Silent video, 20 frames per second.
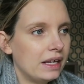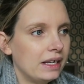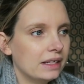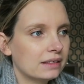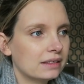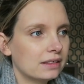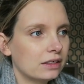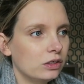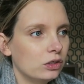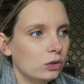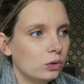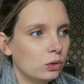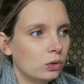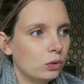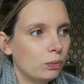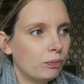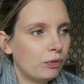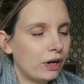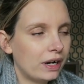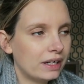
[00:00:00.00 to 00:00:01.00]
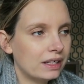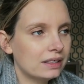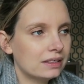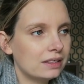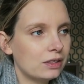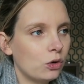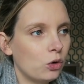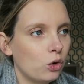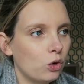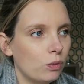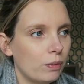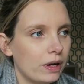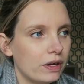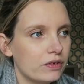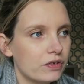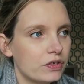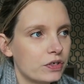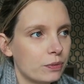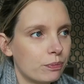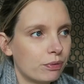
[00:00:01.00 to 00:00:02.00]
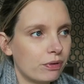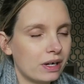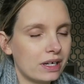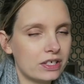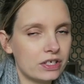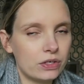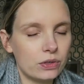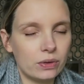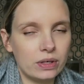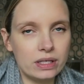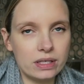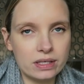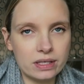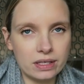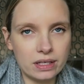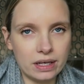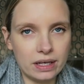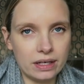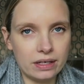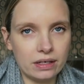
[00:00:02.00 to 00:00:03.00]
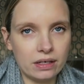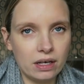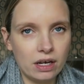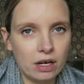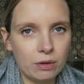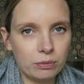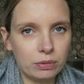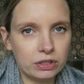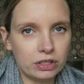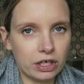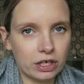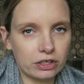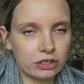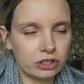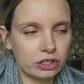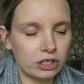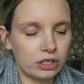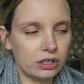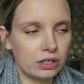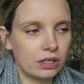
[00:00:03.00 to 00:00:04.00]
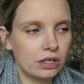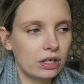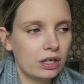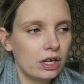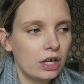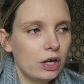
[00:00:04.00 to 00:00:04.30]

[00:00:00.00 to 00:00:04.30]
it's that your pregnancy hormones suppress your insulin production,